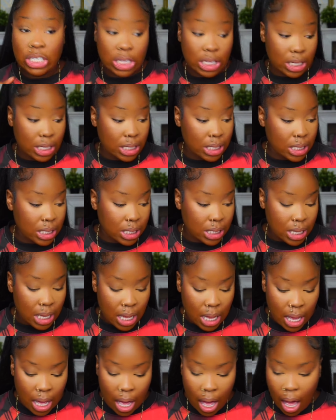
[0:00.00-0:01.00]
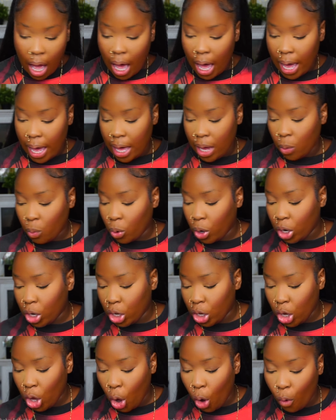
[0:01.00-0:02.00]
this and we're
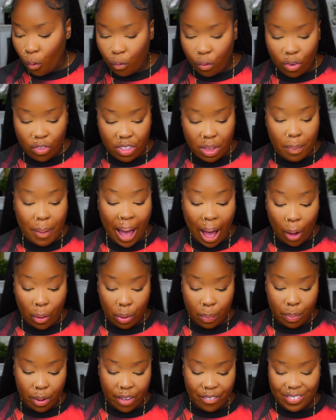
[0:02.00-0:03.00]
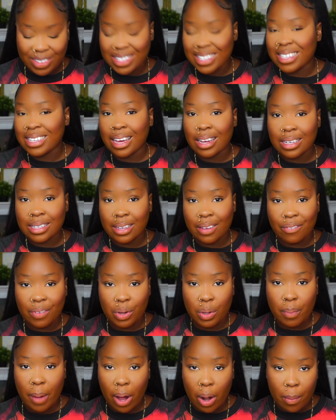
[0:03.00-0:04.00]
gonna go for the powder puff instead because i feel
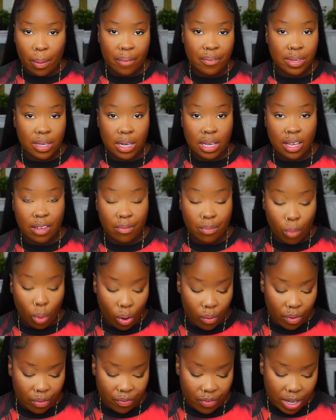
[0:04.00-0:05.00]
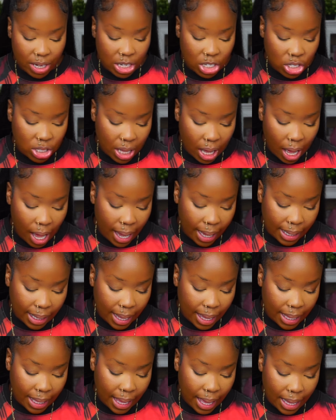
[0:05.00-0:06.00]
the powder puff is gonna give more of a finish that i
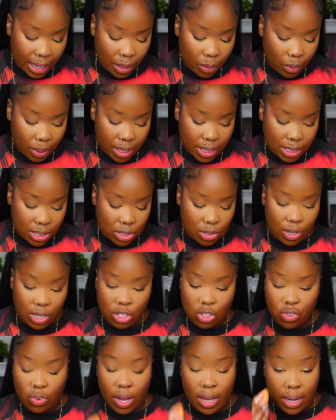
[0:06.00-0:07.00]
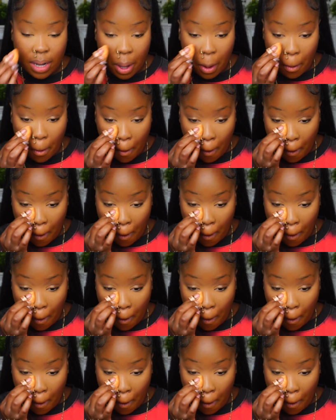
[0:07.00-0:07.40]
like anyways so let's try it out